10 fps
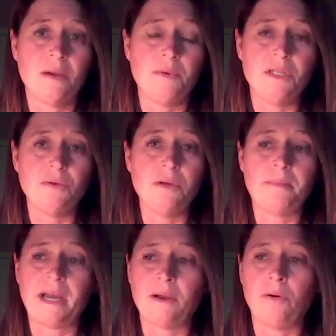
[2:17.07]
We do it
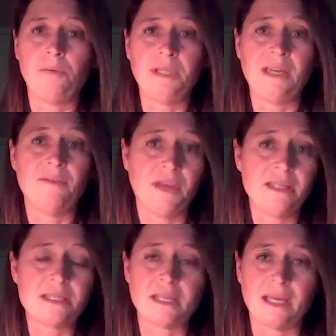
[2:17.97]
by holding
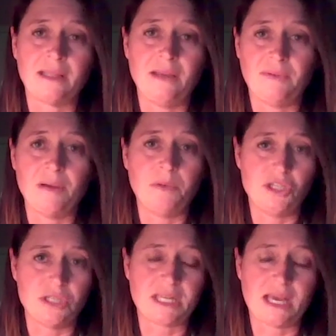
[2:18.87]
events like the event we
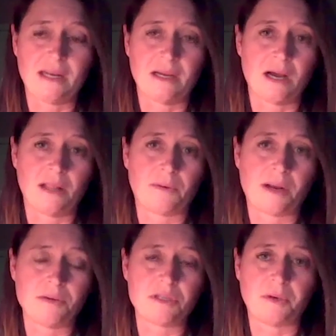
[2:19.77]
just had in
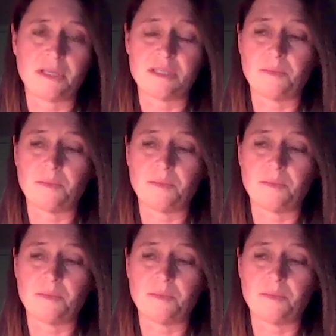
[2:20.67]
Colorado Springs.